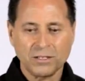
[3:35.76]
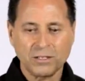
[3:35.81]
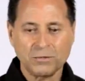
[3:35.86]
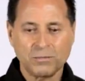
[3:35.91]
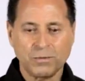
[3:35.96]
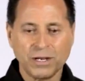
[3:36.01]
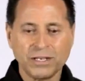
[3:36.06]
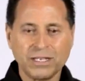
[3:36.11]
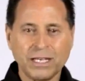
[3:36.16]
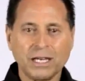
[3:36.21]

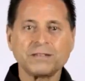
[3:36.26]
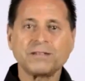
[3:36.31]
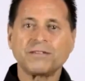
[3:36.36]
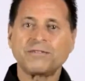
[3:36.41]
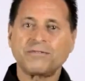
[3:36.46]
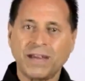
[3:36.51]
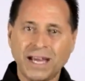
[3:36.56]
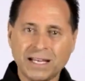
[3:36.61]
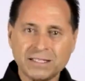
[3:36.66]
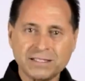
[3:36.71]
You break down the
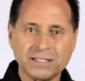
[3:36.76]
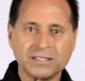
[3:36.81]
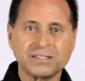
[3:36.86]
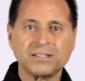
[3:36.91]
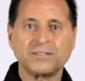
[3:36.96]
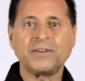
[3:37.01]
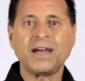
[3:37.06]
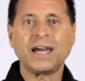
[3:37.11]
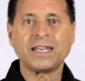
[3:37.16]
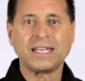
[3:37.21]
fats
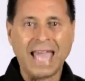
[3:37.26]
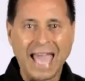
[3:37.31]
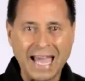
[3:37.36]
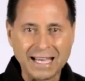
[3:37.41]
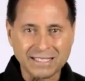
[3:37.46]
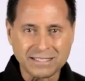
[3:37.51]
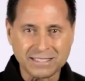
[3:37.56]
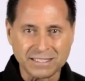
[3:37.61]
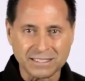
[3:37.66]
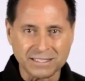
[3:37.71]
into fatty
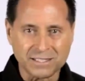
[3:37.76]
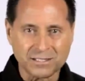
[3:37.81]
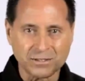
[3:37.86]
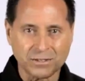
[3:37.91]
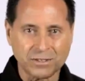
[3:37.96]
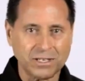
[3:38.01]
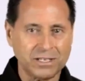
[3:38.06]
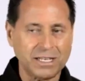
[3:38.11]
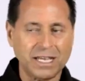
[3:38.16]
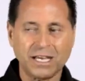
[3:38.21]
acids
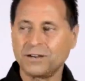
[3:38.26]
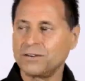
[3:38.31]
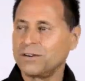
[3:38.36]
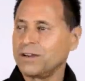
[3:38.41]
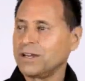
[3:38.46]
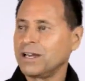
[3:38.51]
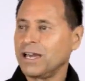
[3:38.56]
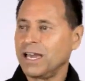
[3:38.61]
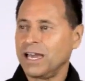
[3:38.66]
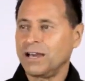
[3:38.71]
so you can
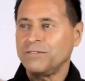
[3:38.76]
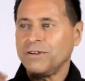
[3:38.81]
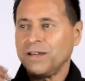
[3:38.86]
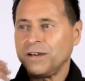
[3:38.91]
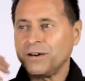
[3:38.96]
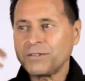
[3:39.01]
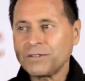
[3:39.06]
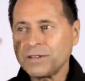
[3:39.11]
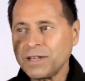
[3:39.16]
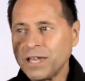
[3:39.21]
have
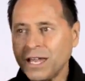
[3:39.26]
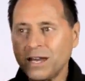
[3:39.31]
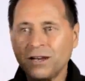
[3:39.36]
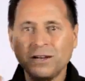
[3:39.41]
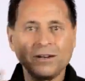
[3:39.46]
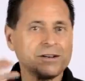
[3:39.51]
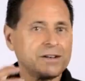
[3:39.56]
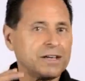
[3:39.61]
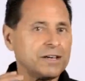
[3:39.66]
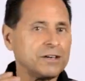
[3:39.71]
healthy
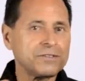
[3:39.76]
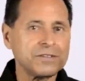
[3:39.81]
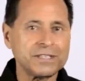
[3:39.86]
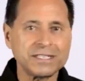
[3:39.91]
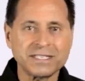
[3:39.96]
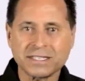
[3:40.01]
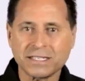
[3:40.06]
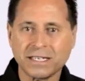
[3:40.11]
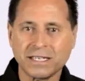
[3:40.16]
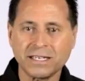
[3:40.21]
hair,
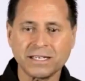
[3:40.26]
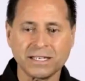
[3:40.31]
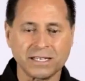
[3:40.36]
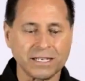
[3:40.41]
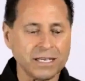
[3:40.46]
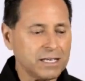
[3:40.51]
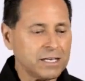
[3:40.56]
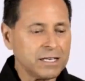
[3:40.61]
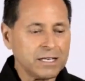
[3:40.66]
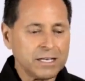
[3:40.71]
healthy
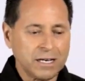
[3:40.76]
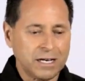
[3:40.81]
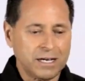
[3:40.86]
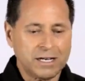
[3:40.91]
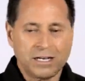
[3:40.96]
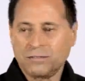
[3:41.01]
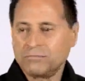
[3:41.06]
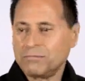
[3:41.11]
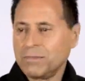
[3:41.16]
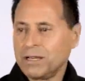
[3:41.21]
skin,
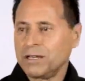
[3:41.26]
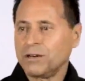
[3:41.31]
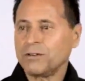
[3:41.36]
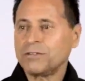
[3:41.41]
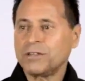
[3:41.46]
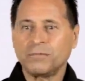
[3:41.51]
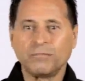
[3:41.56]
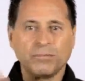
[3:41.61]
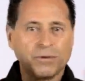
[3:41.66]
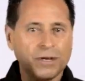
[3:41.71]

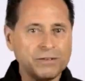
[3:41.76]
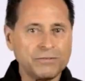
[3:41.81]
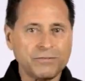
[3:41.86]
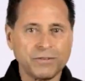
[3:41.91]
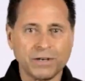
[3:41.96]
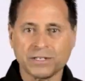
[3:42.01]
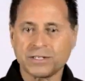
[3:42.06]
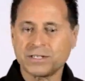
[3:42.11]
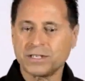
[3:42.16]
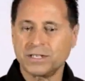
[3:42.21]
healthy brain
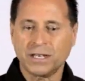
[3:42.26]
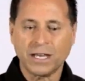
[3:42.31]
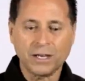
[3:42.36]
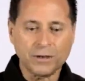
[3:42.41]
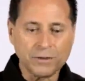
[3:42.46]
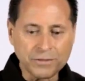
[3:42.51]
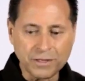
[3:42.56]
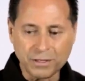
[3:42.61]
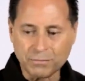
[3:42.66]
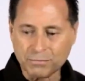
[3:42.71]
function,
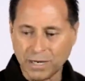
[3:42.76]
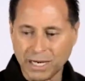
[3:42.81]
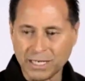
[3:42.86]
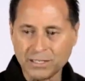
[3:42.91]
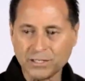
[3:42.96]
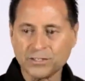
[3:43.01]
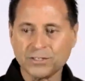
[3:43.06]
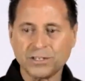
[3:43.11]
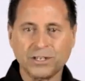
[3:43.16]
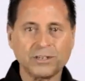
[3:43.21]
healthy
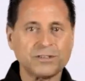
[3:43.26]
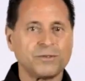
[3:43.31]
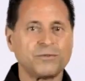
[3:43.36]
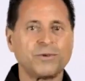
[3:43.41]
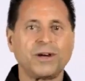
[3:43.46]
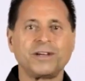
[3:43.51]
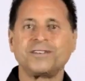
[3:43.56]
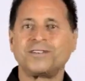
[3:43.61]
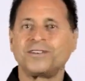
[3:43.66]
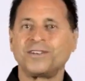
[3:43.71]
myelin sheath
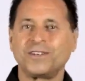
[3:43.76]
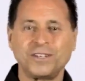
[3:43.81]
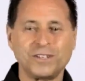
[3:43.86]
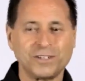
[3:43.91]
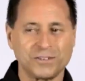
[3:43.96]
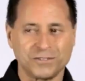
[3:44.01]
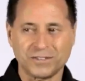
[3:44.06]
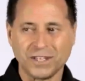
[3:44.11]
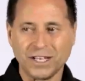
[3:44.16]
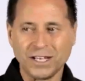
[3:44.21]
around your
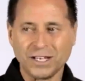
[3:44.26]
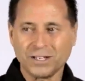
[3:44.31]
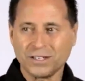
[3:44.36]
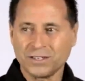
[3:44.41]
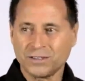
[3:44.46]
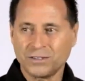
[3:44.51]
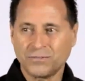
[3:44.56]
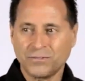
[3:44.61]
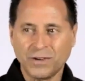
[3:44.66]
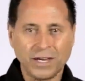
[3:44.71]
nerves.
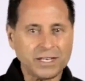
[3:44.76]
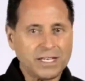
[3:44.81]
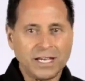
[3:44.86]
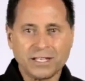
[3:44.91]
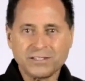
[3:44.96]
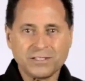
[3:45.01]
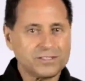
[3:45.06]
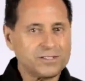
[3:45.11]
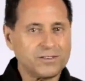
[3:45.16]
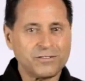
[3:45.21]
The fatty
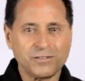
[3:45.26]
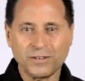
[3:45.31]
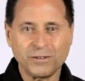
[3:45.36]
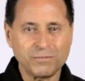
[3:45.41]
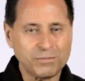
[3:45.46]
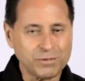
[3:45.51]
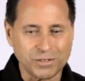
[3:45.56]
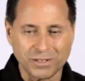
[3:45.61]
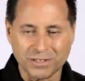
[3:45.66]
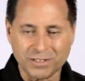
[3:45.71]
acids are very
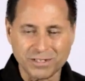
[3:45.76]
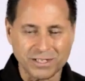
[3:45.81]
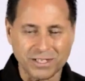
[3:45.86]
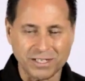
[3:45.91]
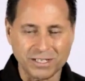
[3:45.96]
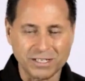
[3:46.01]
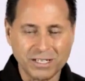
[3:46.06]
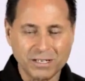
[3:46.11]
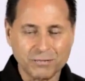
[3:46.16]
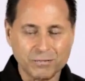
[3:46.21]
important to
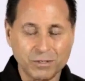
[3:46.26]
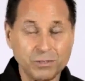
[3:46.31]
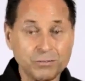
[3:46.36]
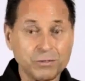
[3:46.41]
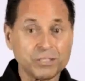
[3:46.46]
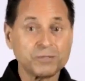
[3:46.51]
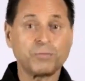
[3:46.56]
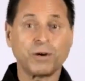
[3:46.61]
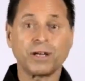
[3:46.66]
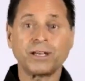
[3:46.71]
you, but
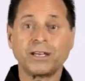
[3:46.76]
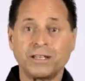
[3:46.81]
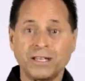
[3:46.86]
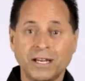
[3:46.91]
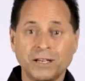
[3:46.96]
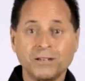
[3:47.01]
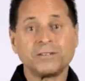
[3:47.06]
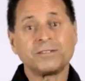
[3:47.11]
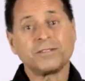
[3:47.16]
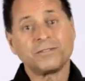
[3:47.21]
you must break it
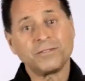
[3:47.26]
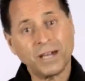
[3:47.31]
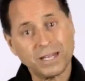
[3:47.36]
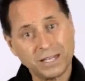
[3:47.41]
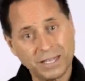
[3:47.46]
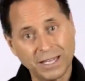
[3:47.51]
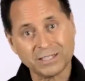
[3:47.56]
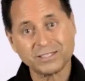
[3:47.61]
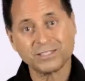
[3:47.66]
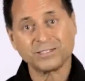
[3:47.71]
down into
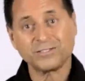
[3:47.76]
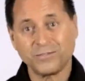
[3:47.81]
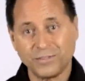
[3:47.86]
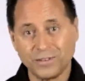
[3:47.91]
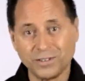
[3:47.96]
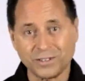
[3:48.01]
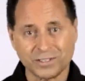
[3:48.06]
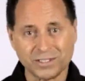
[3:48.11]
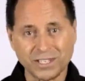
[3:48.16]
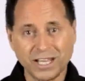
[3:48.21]
fatty acids
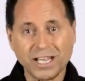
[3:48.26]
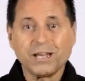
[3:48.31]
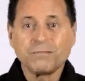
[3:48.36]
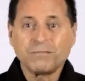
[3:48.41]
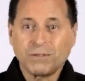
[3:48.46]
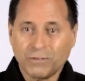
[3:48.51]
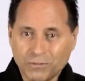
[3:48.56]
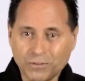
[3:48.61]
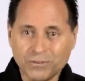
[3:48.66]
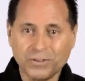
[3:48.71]
first
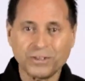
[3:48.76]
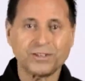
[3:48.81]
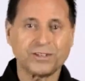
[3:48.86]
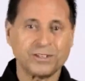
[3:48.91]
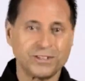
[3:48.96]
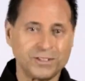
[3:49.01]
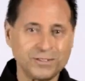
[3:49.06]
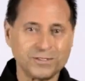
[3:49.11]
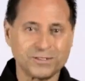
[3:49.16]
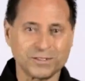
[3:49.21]
before you
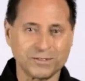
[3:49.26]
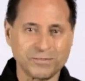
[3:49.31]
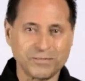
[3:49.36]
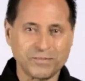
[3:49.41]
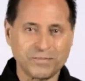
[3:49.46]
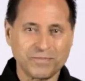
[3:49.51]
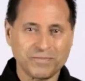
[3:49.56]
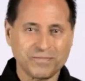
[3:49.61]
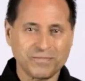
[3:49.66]
can use them.